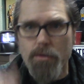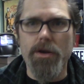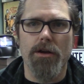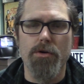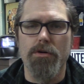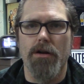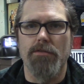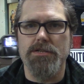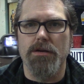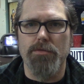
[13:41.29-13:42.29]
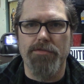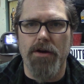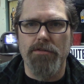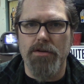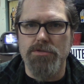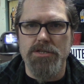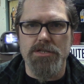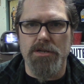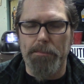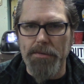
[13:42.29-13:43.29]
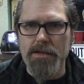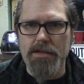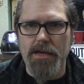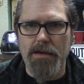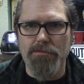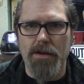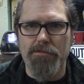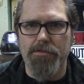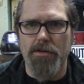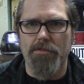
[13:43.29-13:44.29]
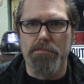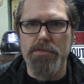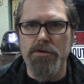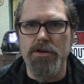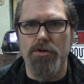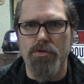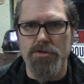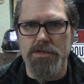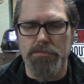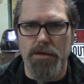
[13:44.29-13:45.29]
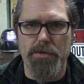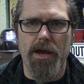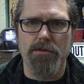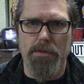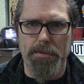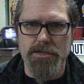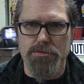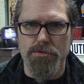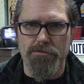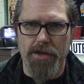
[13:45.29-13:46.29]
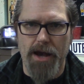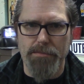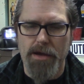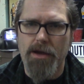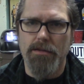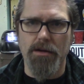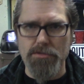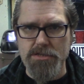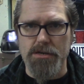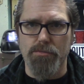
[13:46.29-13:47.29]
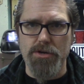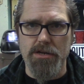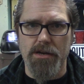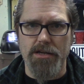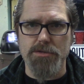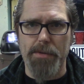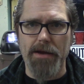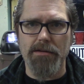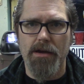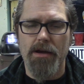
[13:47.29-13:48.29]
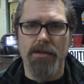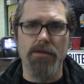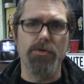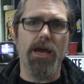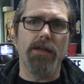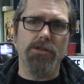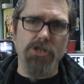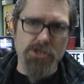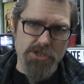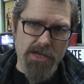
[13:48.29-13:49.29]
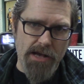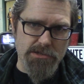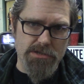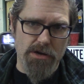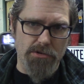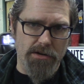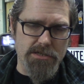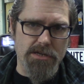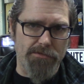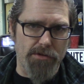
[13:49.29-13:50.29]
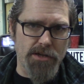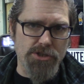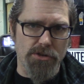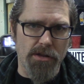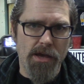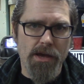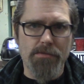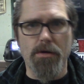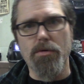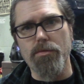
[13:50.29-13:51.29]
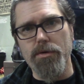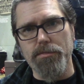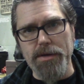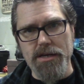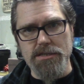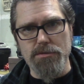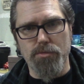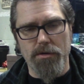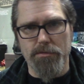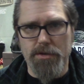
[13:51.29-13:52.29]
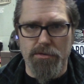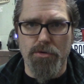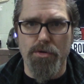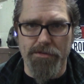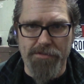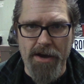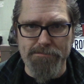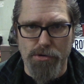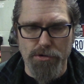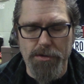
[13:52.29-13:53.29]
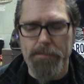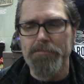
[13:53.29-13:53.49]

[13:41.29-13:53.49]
we got going, and all of a sudden we found it was just completely caved in, full of a million holes up there, and we had to replace the roof cap. There was something we didn't expect. Then we had to change his axles out on his differential because we were going to 5-volt.